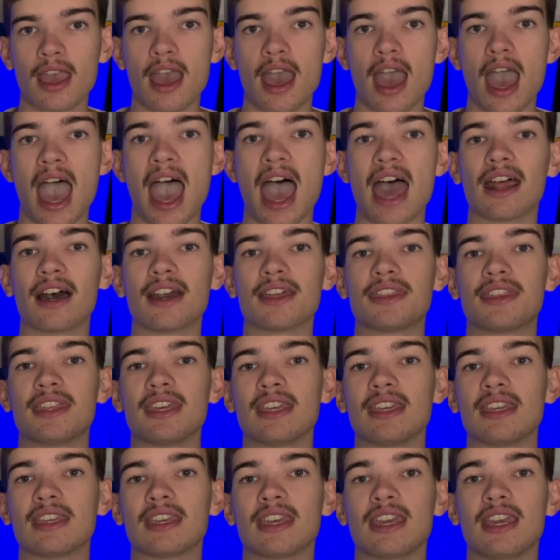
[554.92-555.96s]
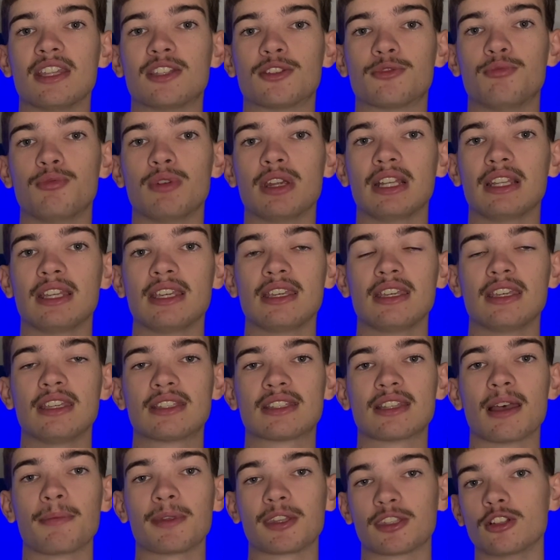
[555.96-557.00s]
And I think it's really
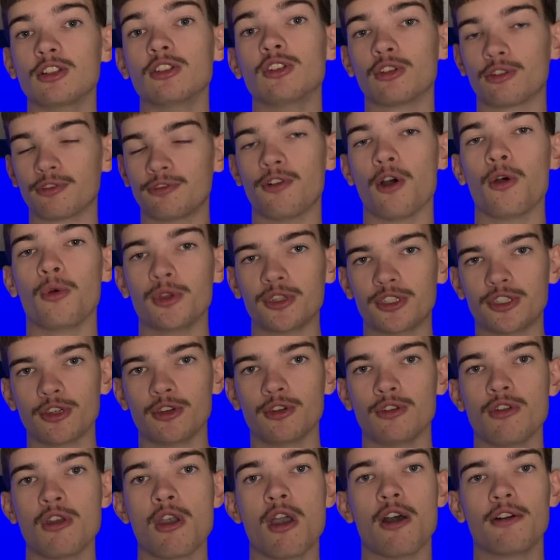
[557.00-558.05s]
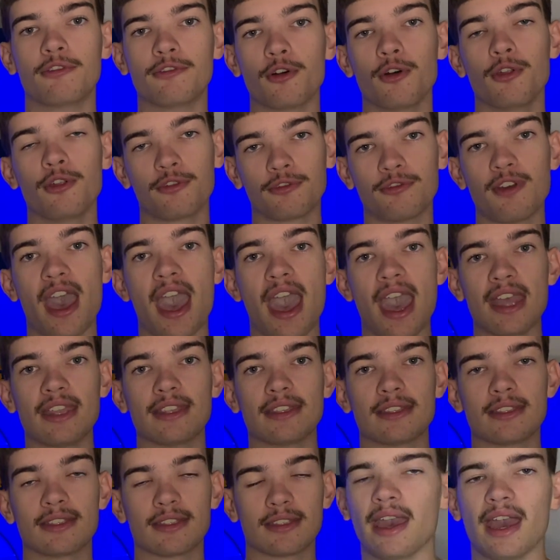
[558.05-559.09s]
something to look forward to for the
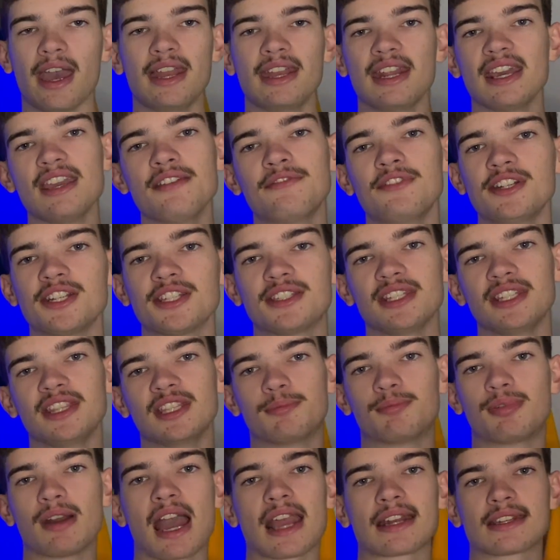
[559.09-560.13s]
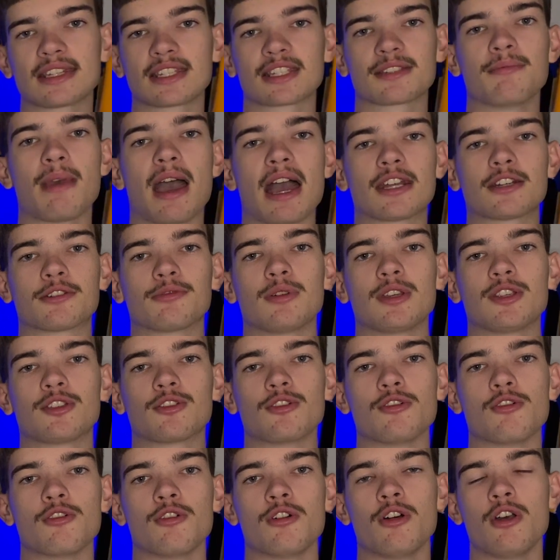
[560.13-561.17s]
fans. And even just in the practice match, we
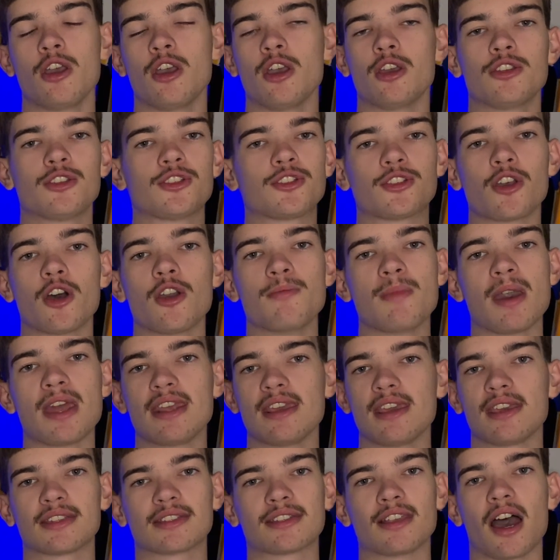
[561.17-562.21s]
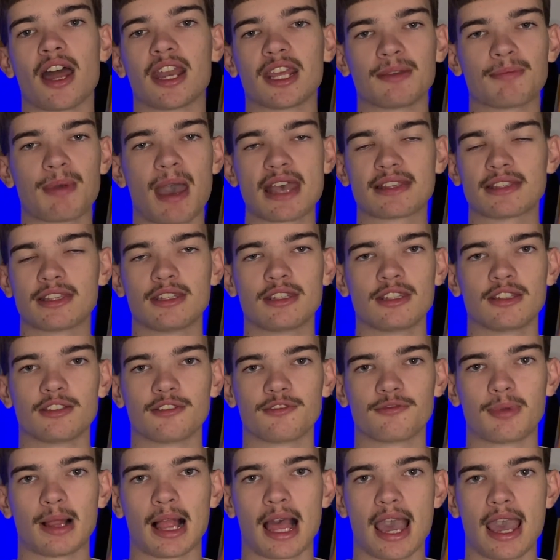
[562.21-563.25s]
saw so many exciting passages of
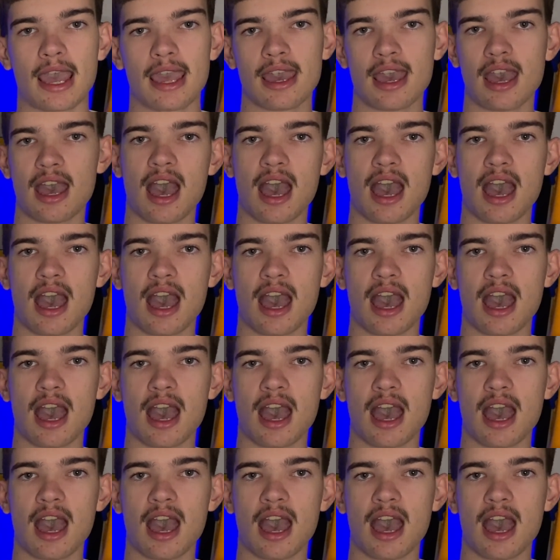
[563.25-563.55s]
play.